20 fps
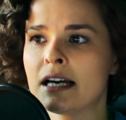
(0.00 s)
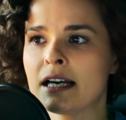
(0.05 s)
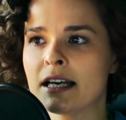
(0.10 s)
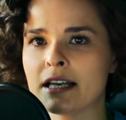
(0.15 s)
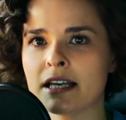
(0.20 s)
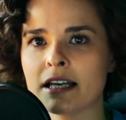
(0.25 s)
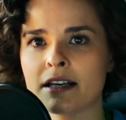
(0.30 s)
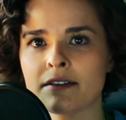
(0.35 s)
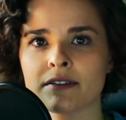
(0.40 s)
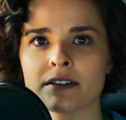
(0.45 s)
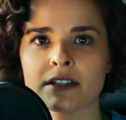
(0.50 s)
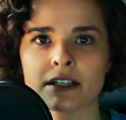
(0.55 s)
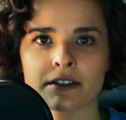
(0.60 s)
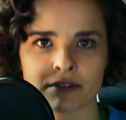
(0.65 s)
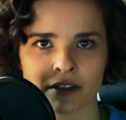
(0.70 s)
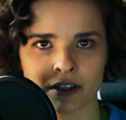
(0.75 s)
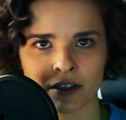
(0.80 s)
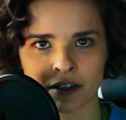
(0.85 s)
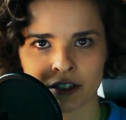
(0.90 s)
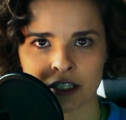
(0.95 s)
Even if
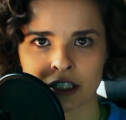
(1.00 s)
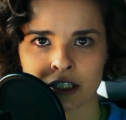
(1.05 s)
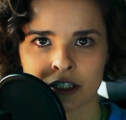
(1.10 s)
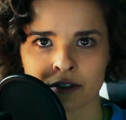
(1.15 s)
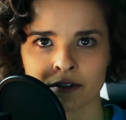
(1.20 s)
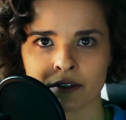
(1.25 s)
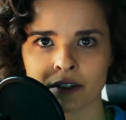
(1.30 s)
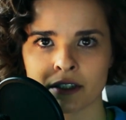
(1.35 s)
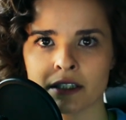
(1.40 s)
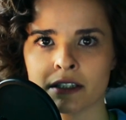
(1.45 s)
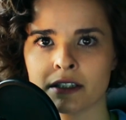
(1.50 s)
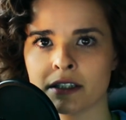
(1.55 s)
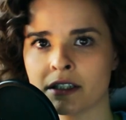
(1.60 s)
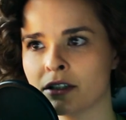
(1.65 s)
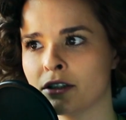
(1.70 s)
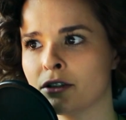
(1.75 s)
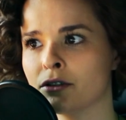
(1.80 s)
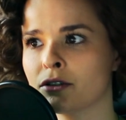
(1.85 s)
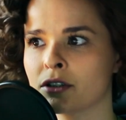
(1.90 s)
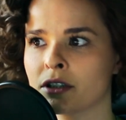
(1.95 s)
they are introverted, they're
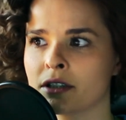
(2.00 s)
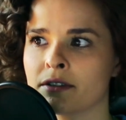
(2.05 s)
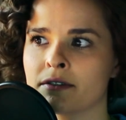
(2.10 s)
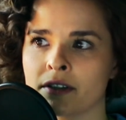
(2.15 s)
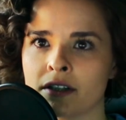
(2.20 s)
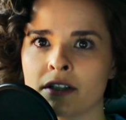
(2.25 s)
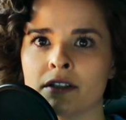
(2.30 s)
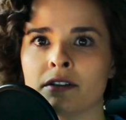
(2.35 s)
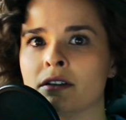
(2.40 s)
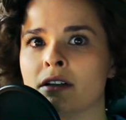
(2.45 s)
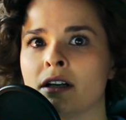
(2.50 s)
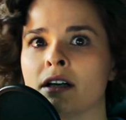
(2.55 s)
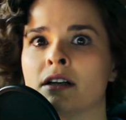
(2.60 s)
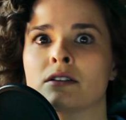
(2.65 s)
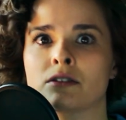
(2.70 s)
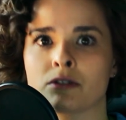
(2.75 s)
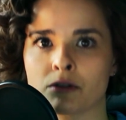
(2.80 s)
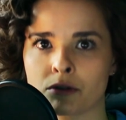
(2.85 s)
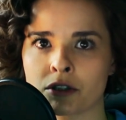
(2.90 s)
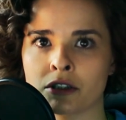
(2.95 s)
usually very good at
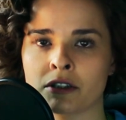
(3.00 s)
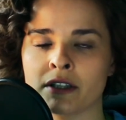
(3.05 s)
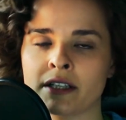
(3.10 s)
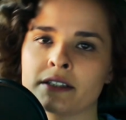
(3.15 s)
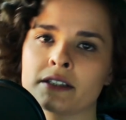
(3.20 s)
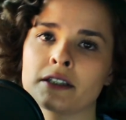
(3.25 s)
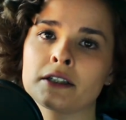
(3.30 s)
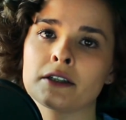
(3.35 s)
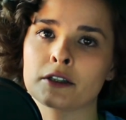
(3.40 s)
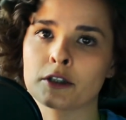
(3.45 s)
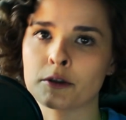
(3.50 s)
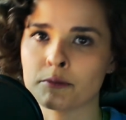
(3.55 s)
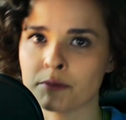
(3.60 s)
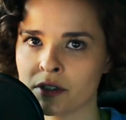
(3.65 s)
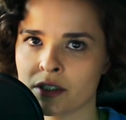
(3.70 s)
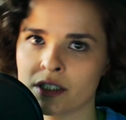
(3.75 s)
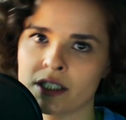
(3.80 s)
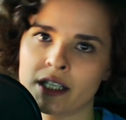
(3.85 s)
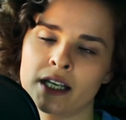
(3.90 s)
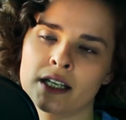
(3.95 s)
socializing and
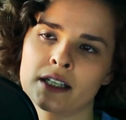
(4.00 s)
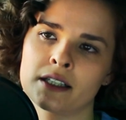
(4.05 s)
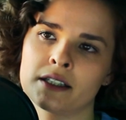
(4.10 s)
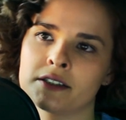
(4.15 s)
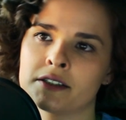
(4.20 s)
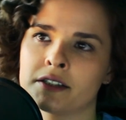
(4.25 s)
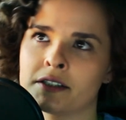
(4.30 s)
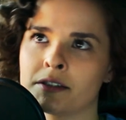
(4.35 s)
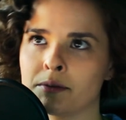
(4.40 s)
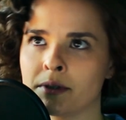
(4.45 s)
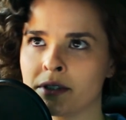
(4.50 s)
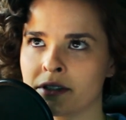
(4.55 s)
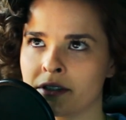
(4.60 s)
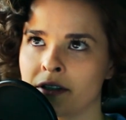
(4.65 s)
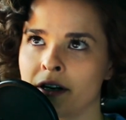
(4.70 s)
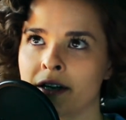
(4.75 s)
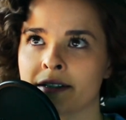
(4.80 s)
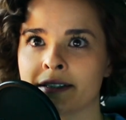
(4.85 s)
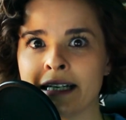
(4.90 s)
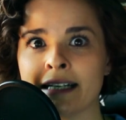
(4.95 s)
communicating. It's just whether or
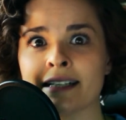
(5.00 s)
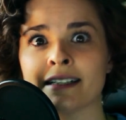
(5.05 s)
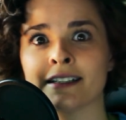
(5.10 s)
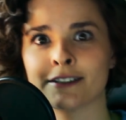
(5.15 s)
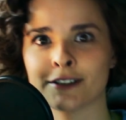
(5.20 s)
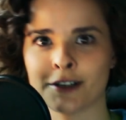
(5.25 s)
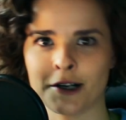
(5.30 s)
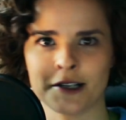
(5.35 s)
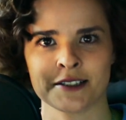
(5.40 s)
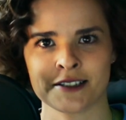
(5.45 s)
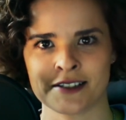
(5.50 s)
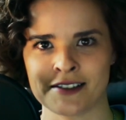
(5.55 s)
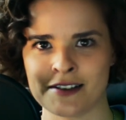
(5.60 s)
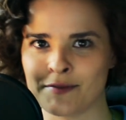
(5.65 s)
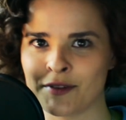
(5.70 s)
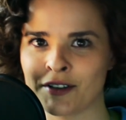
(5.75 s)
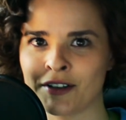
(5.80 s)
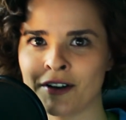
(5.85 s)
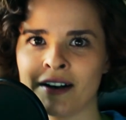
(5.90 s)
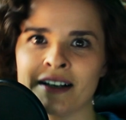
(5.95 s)
not that exhausts them
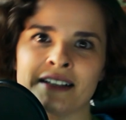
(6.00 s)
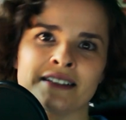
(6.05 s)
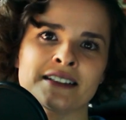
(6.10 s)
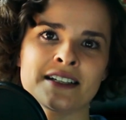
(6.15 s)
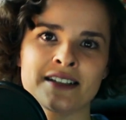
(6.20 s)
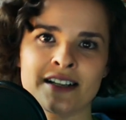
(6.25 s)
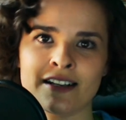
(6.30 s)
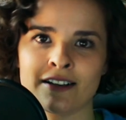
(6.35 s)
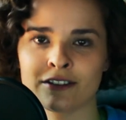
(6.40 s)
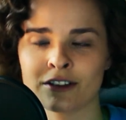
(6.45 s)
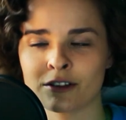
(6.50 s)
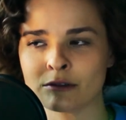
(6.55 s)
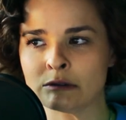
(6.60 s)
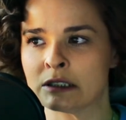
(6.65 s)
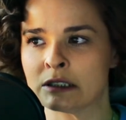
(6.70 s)
or not, and they need alone